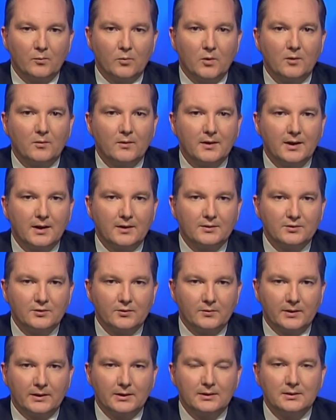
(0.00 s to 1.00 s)
What we are
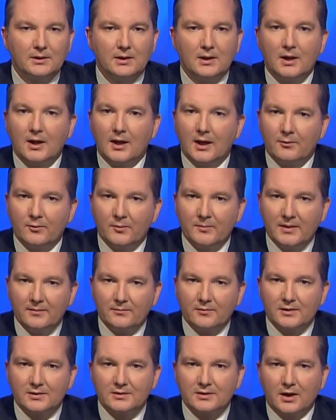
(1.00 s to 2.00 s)
doing, and
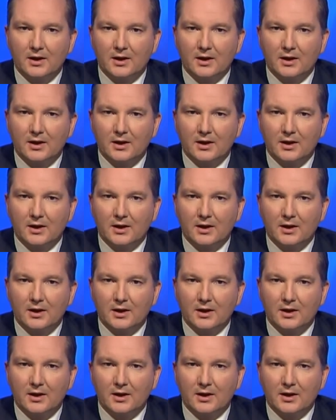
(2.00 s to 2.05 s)
remembering...